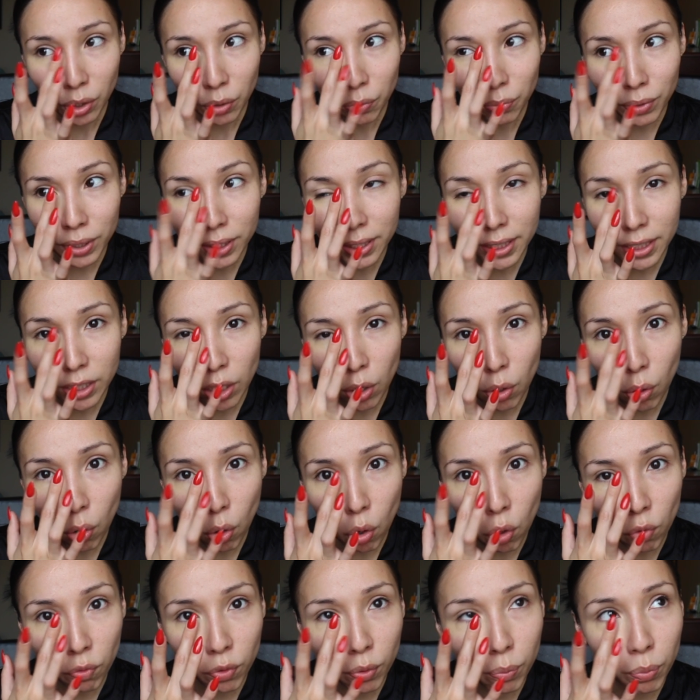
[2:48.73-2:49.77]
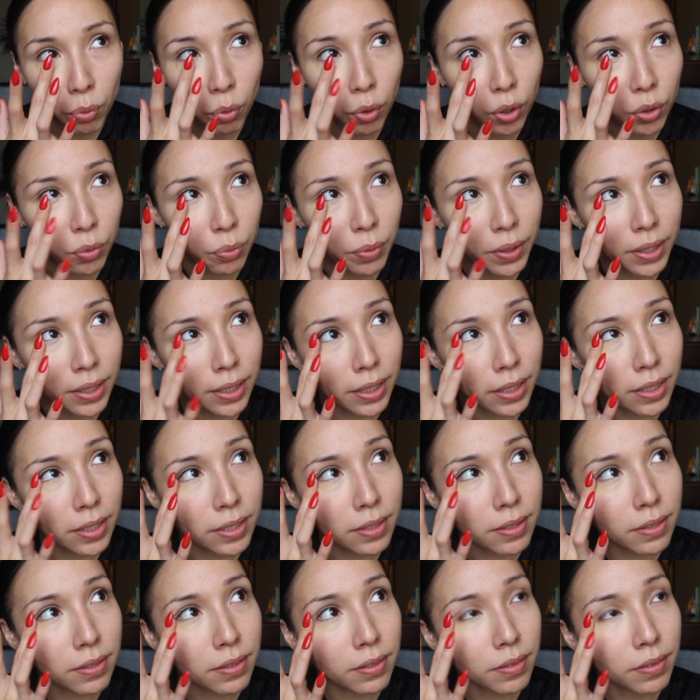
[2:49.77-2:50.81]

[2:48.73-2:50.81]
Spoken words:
really go overboard with this.